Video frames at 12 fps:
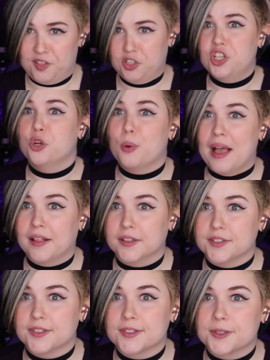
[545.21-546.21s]
with 2
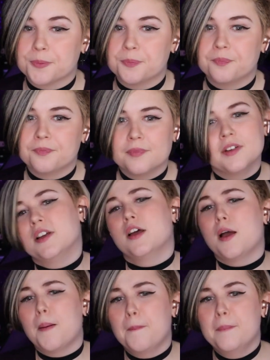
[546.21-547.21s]
L's.
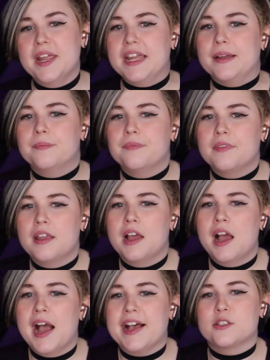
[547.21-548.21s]
Me,
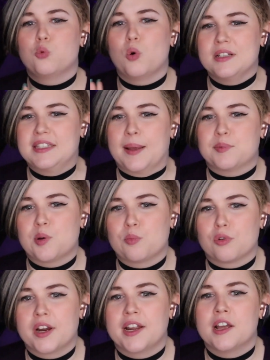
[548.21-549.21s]
has one
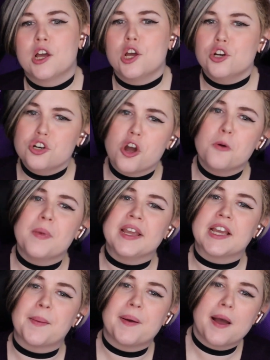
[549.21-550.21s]
septum ring, no
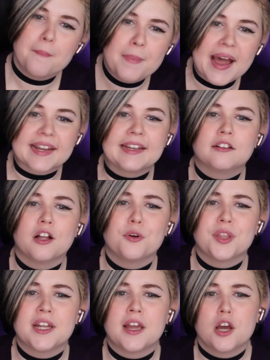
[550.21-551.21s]
makeup, baggy
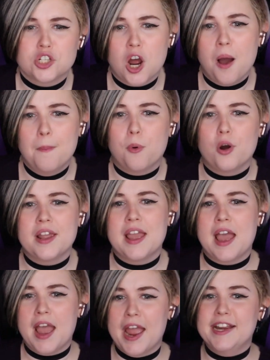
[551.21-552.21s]
clothing, tomboy,
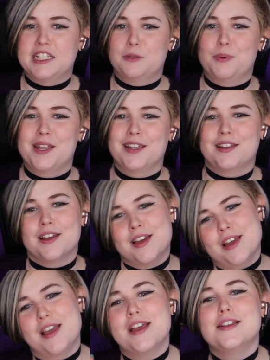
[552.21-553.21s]
hates pink,
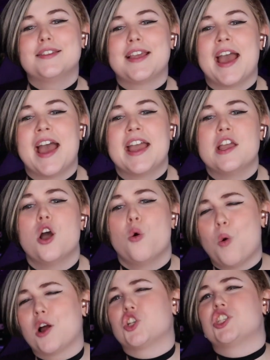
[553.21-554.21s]
is gay,
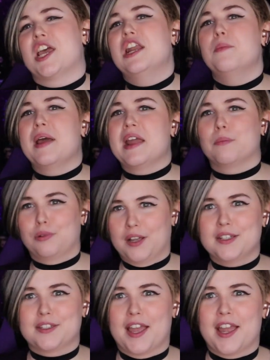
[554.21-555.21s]
watches anime, and plays